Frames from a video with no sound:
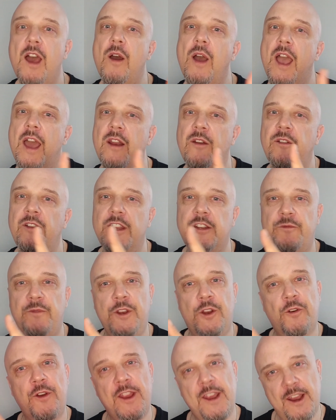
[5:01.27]
and this
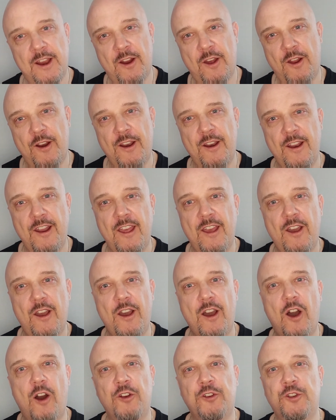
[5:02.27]
video here on
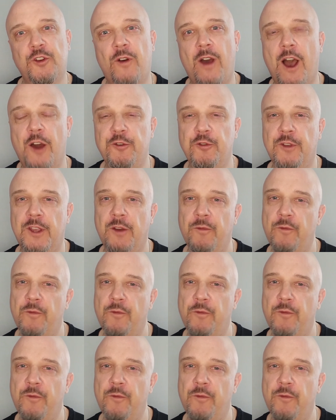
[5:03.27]
also how to get